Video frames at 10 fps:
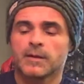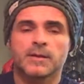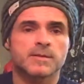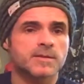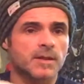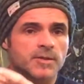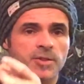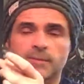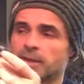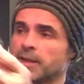It's
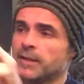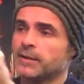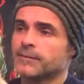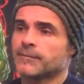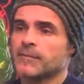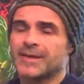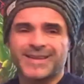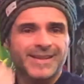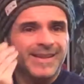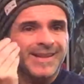Jim Lee.
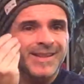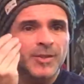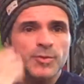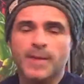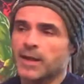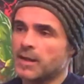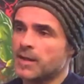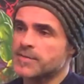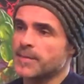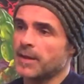And I didn't use my
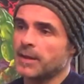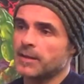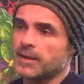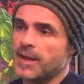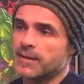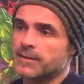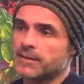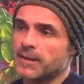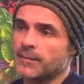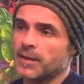gloves, man. God
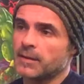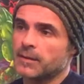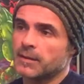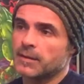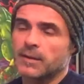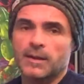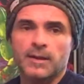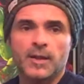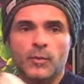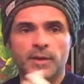damn it. I
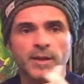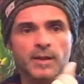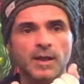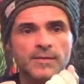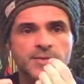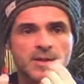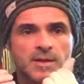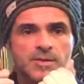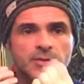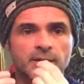like wearing the gloves
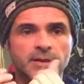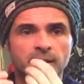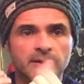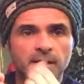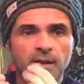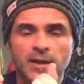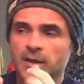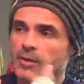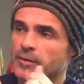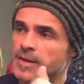so not to get
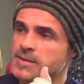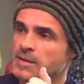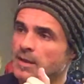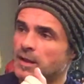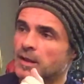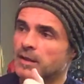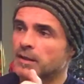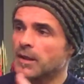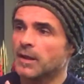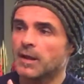the grease on
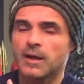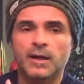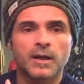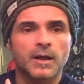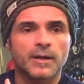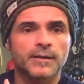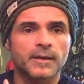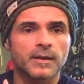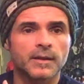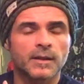
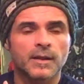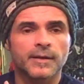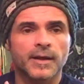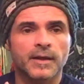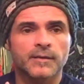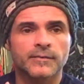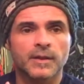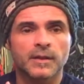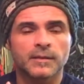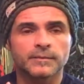the head of
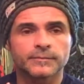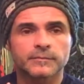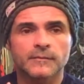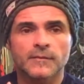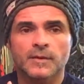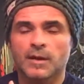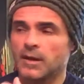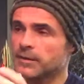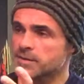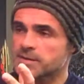
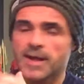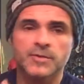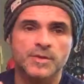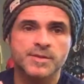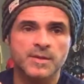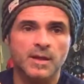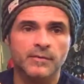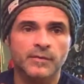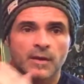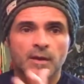the statue itself.